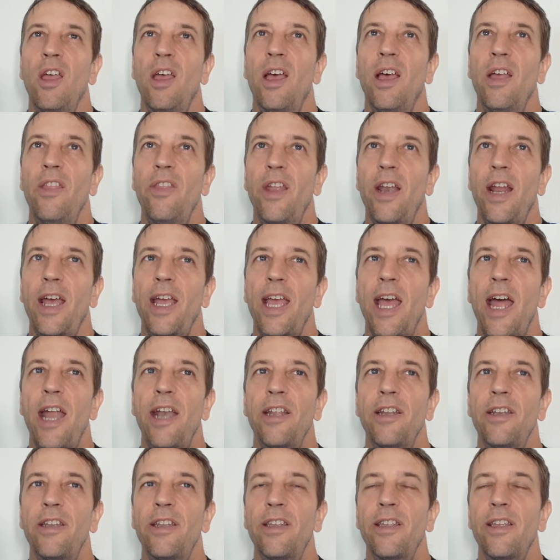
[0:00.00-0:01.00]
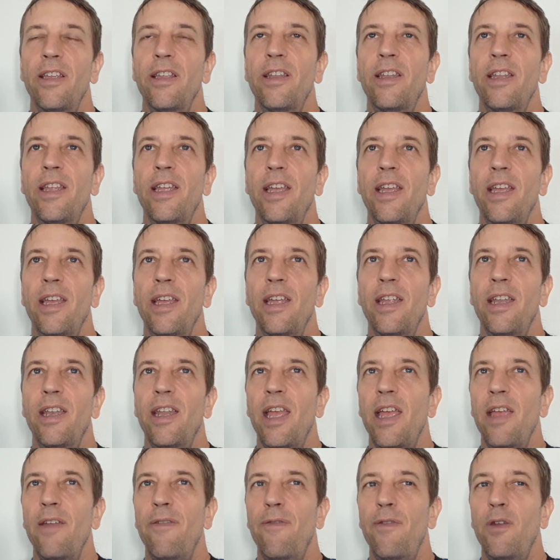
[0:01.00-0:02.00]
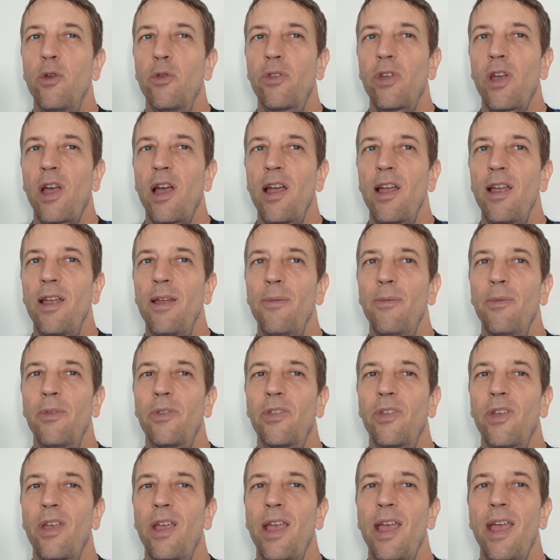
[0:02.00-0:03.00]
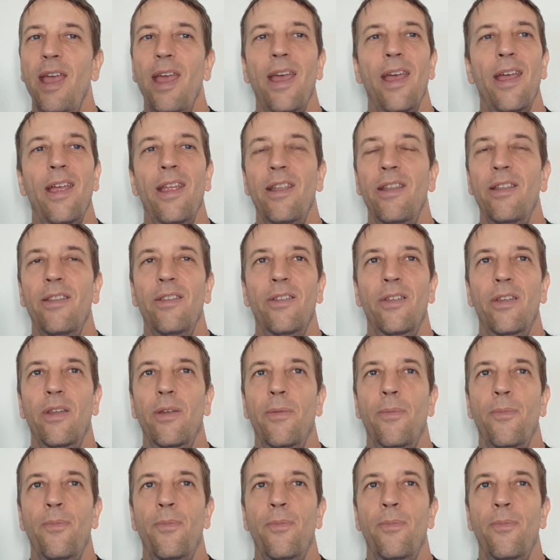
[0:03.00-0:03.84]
And then I edited it a few times and,